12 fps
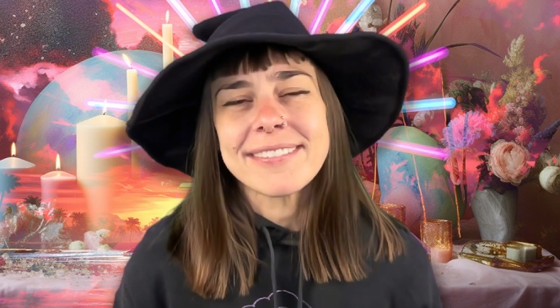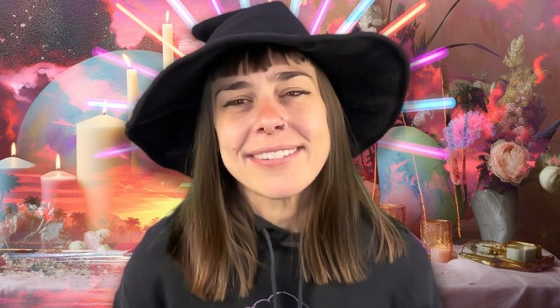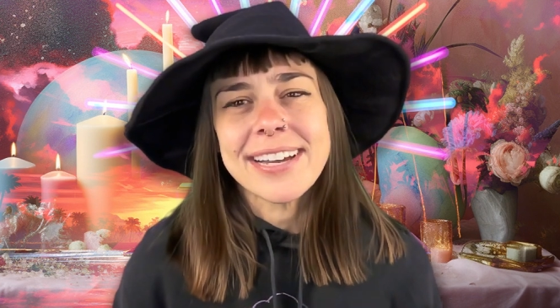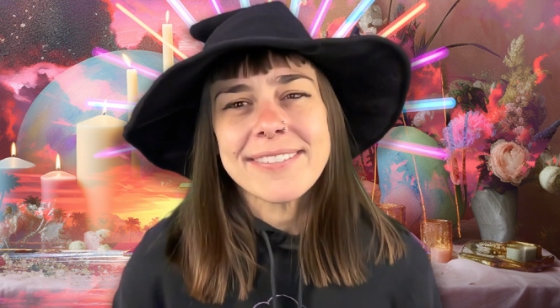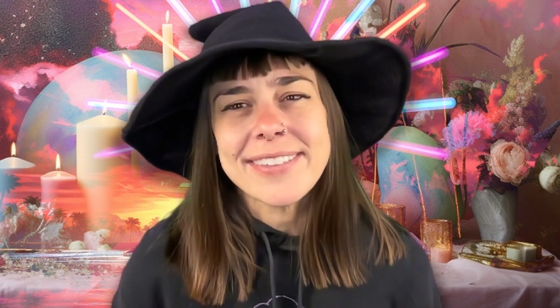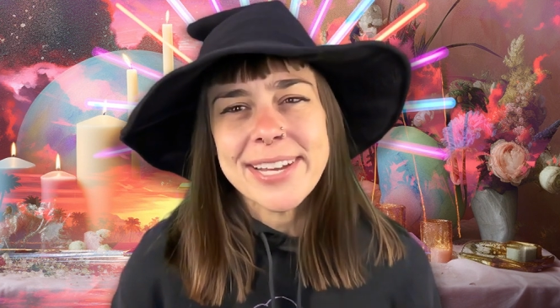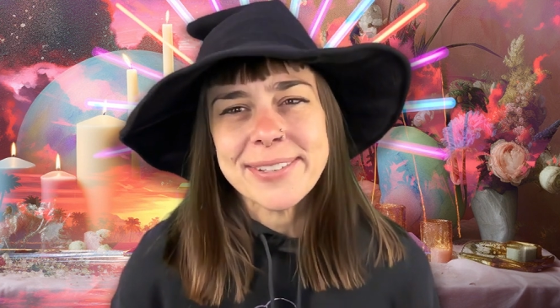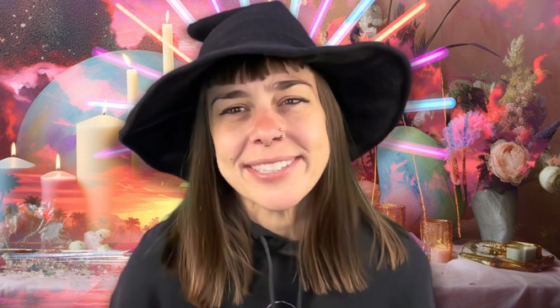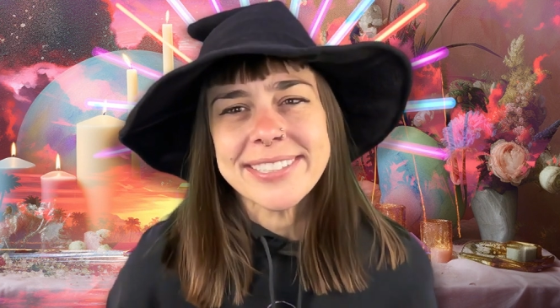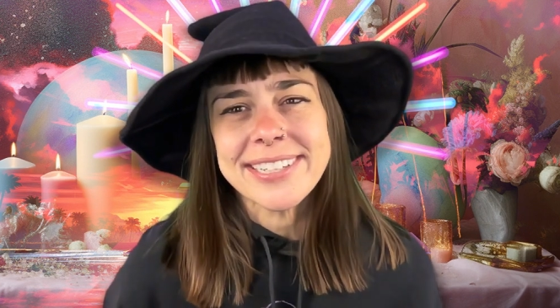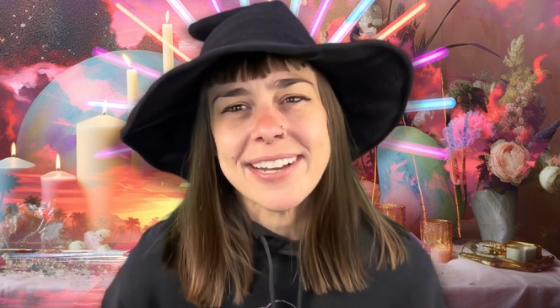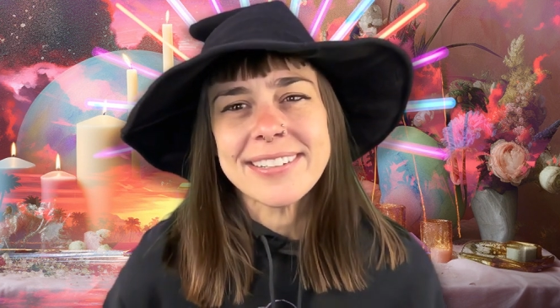five
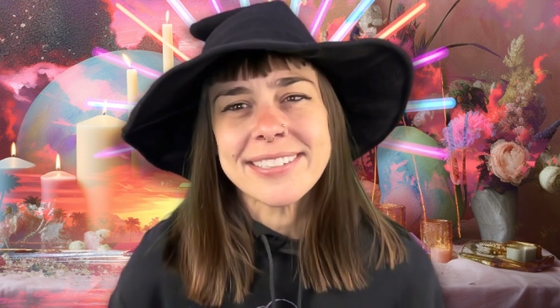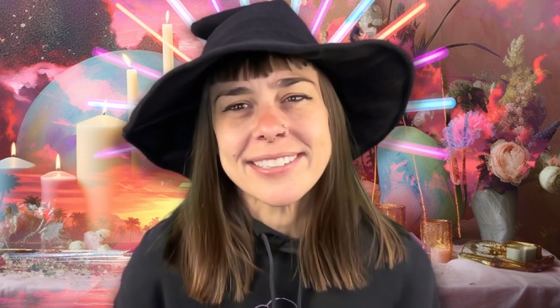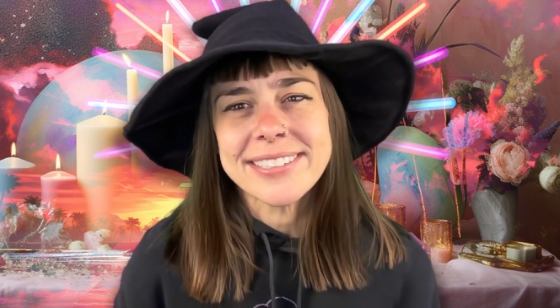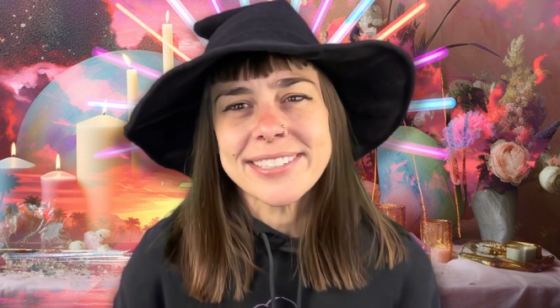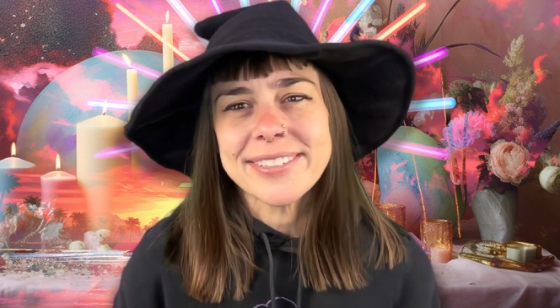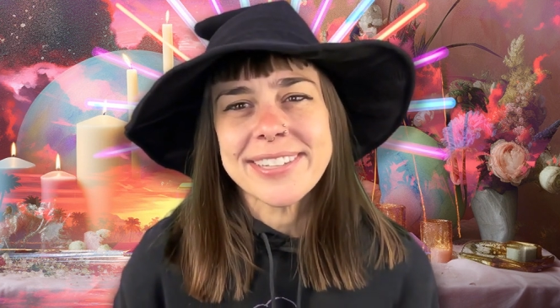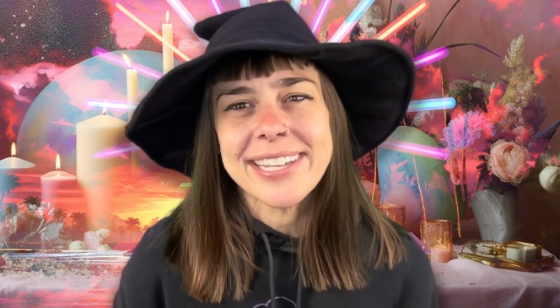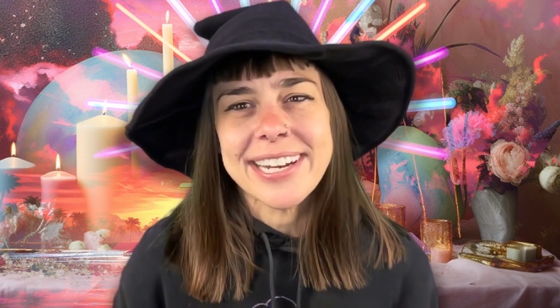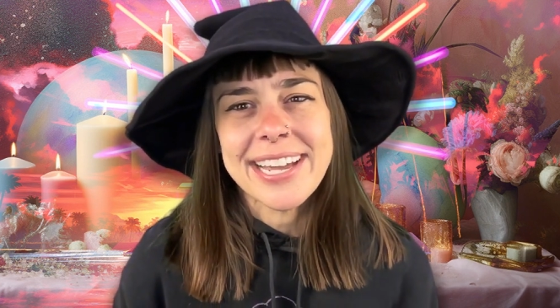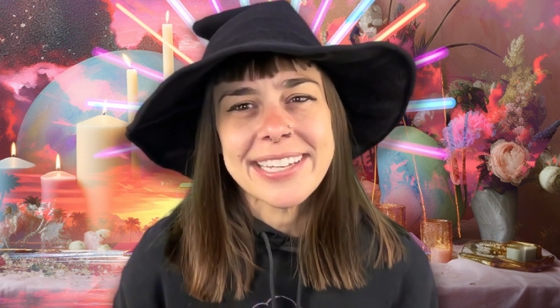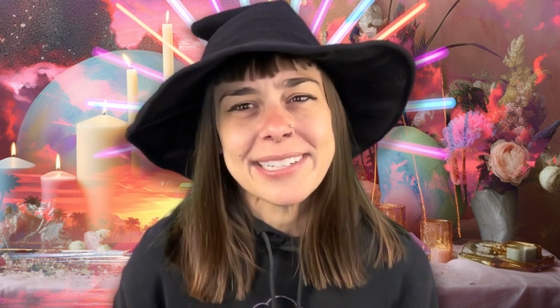thousand dollars so that I